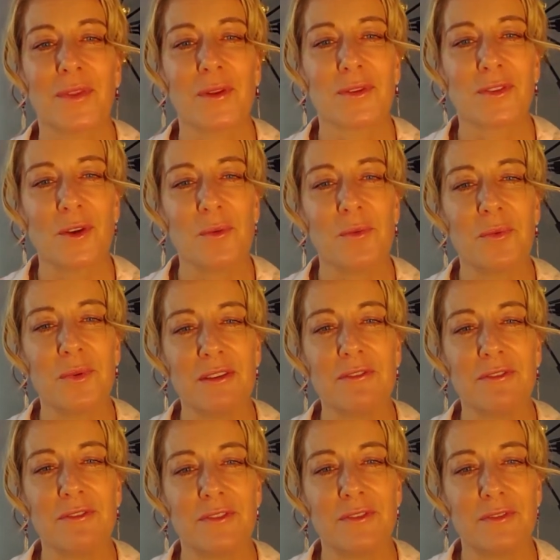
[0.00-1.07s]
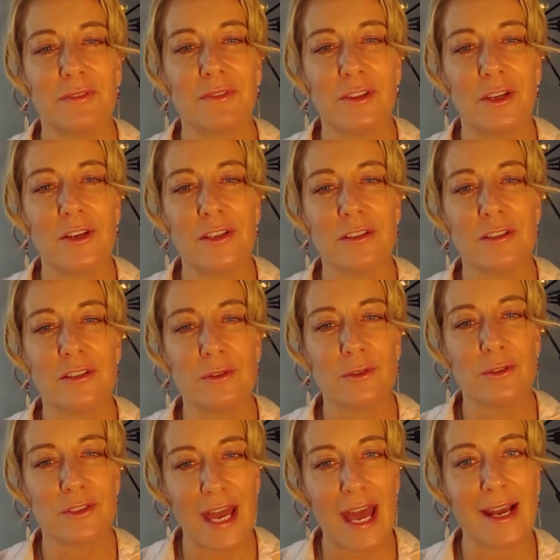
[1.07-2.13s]
So we've learned
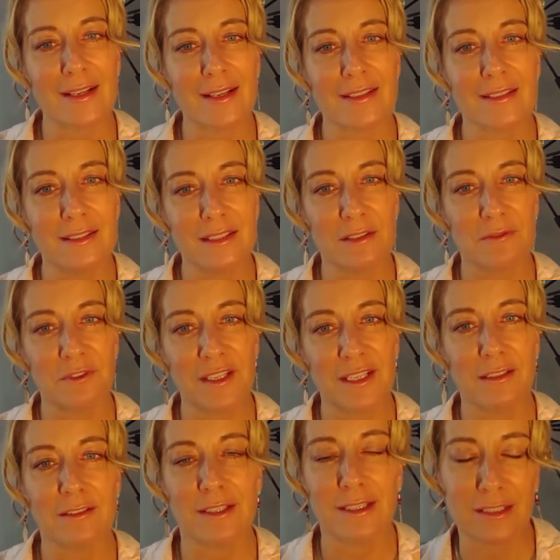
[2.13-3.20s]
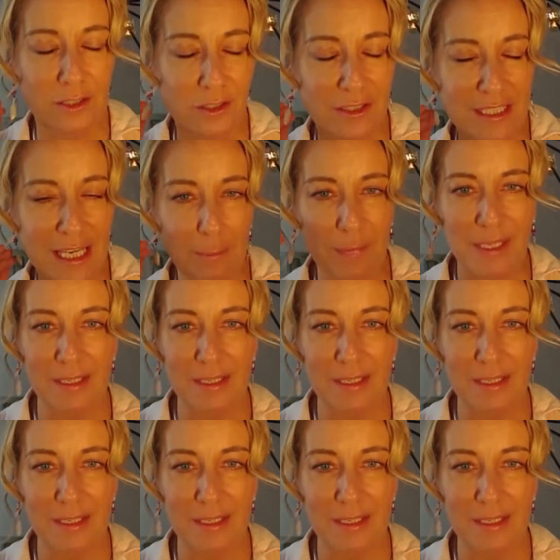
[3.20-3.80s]
tools to access this field and to tap